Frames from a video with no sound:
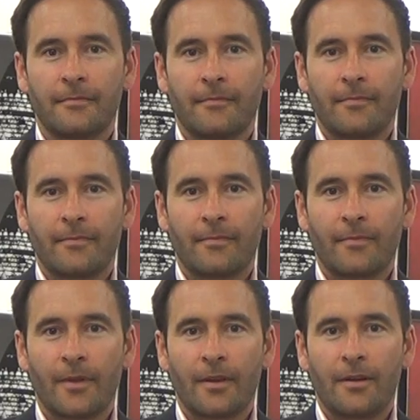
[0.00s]

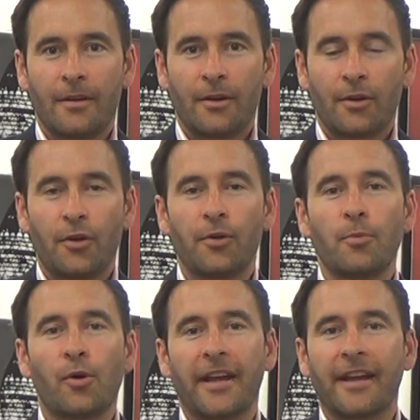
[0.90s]
Good
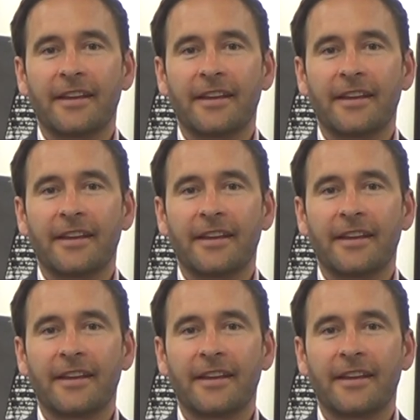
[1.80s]
morning,